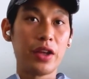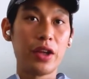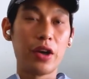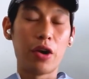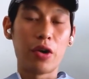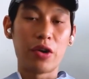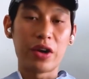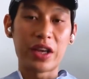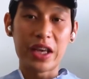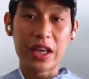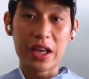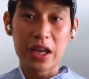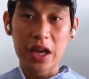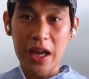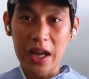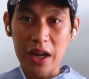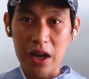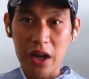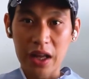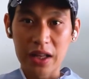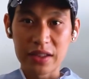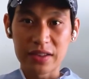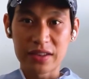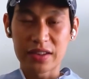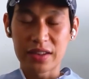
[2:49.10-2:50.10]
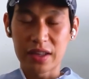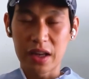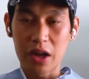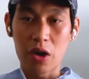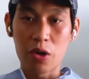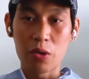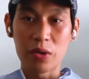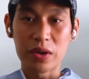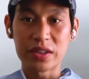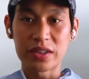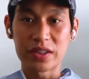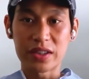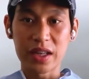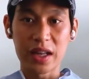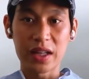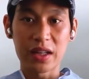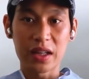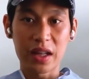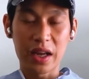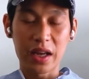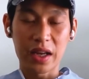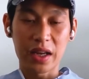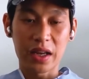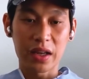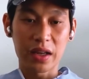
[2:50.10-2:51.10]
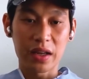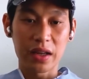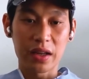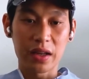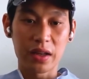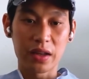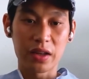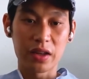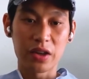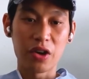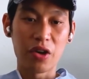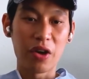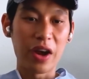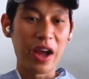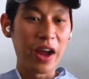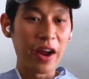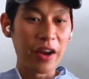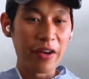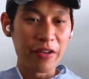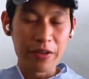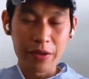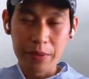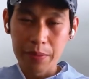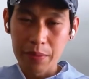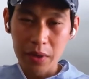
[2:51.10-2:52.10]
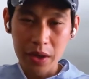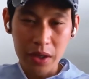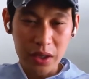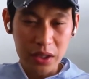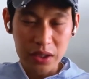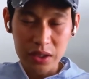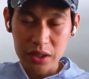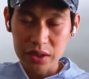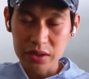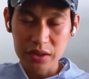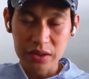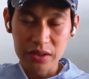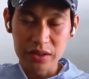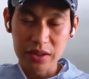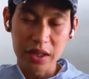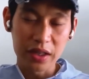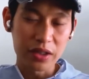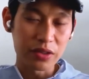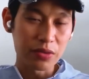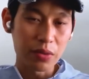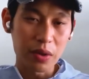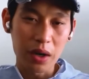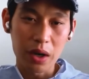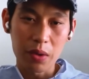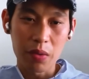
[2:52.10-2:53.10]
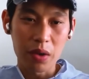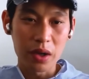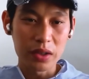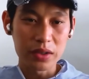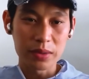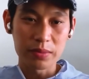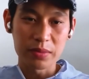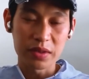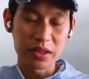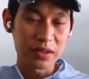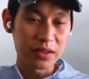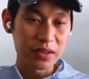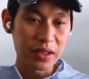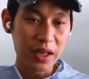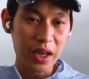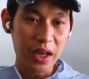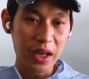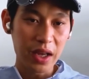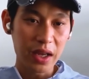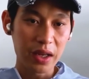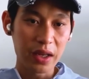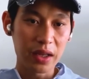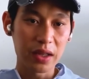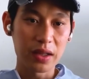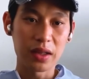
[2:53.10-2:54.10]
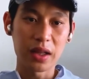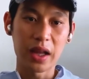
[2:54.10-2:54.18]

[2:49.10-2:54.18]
he has always said like, everybody just says what I want them to say.